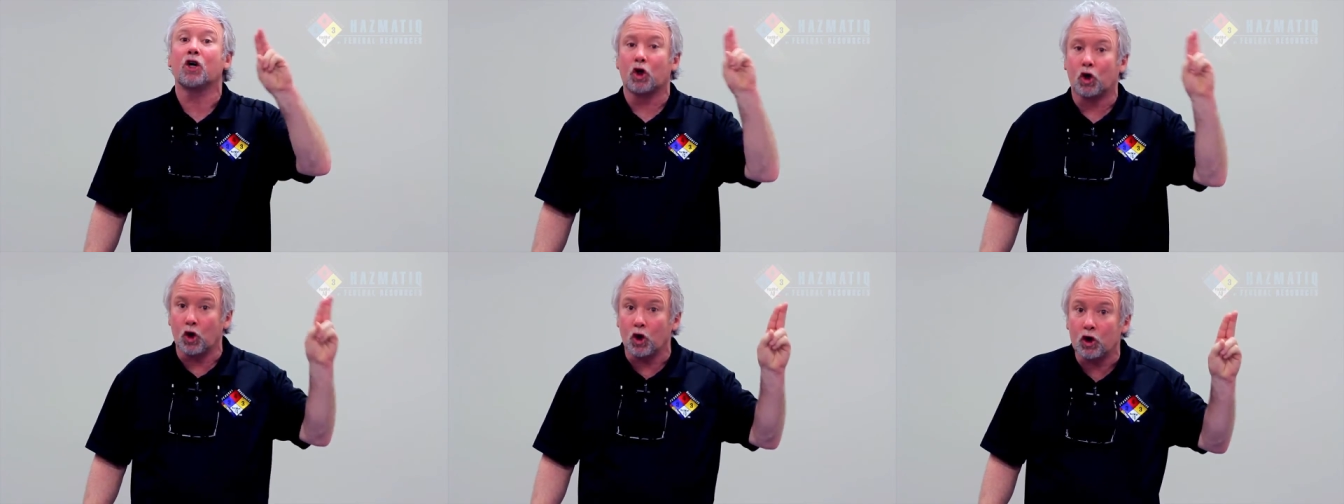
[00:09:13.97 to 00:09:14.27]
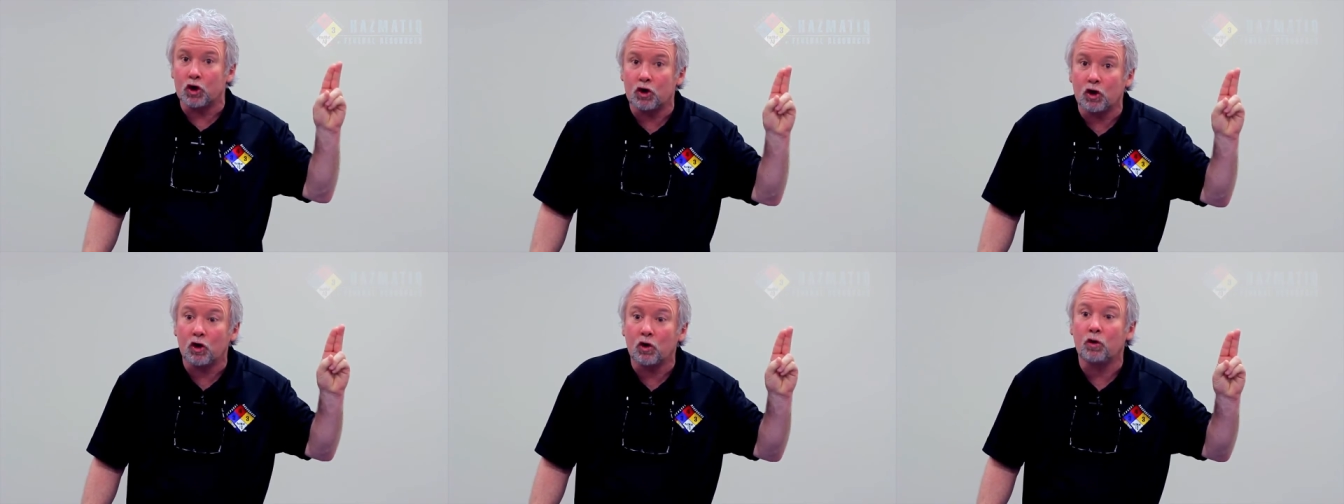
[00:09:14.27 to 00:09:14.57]

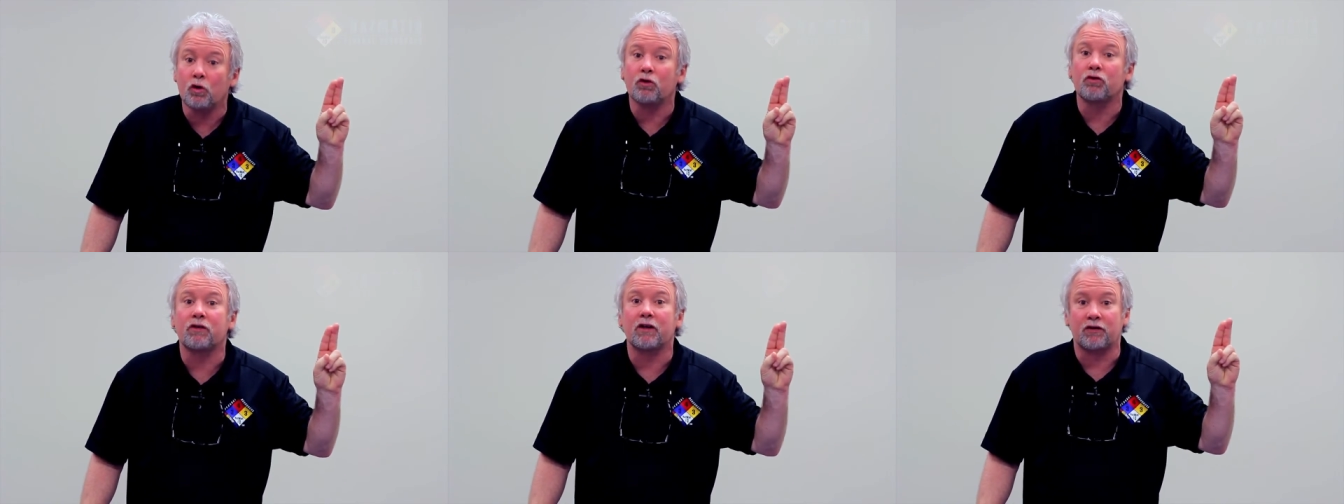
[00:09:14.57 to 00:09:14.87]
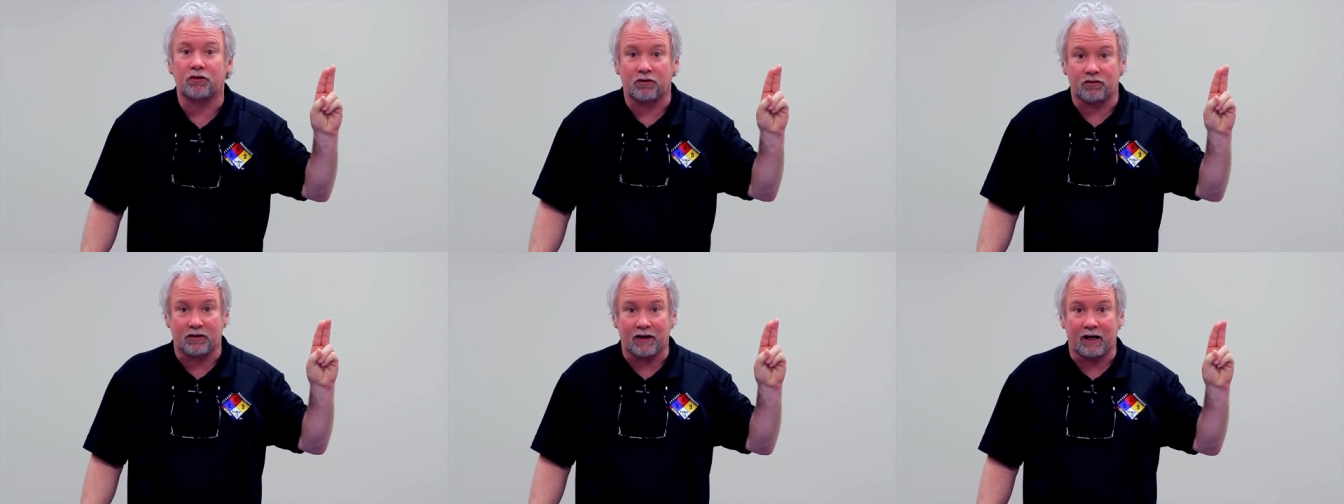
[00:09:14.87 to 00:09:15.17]
Good news,
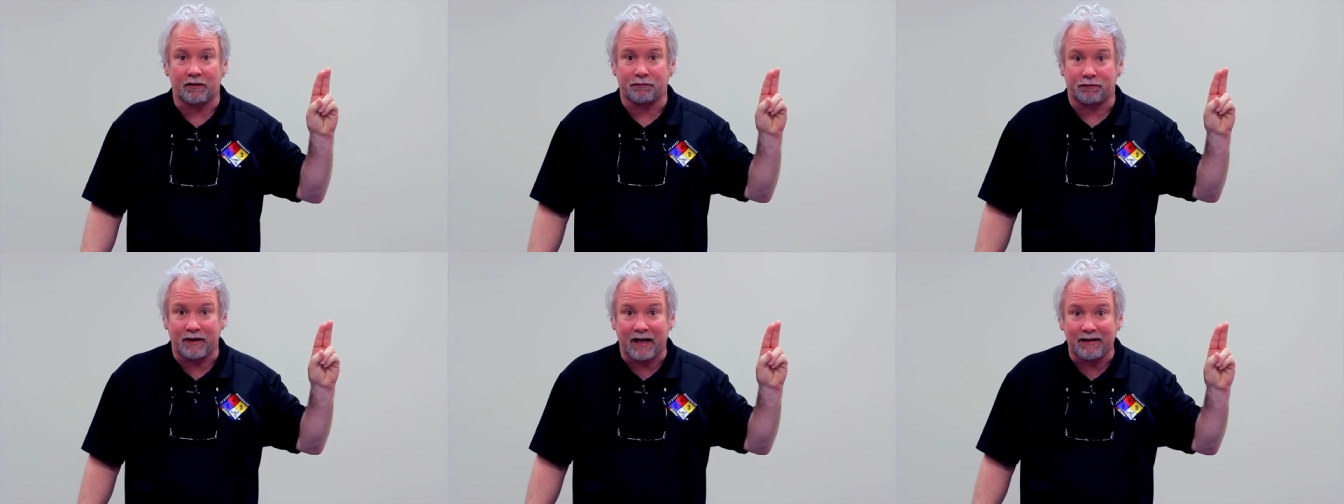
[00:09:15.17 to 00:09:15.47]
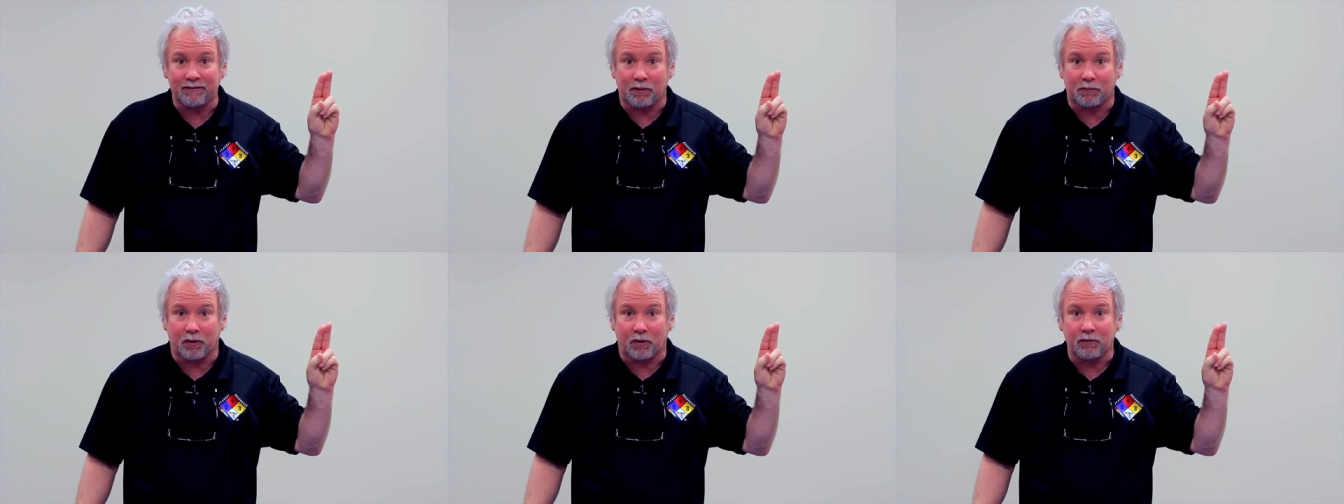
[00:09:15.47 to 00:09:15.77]
this is not
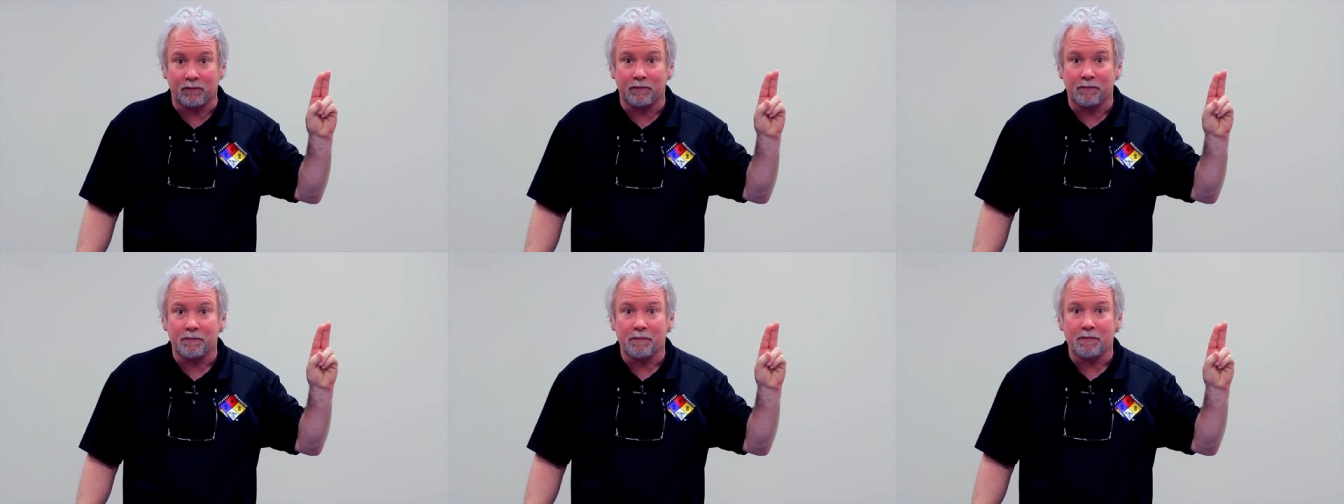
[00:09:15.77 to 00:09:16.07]
flammable.